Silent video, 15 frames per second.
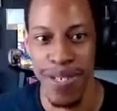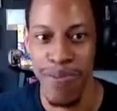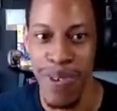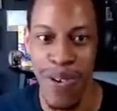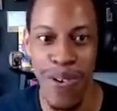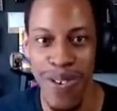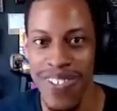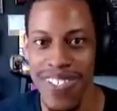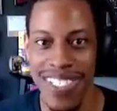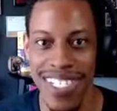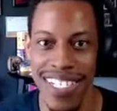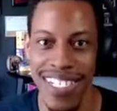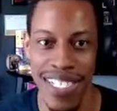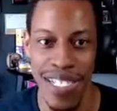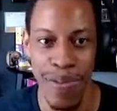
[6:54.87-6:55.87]
put quarters in
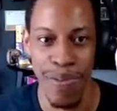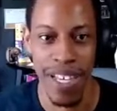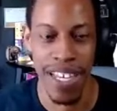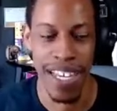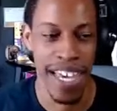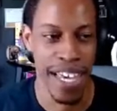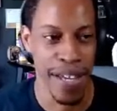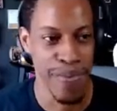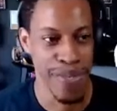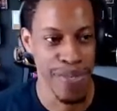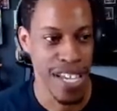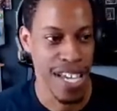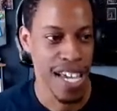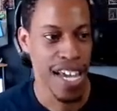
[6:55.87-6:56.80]
and just play games.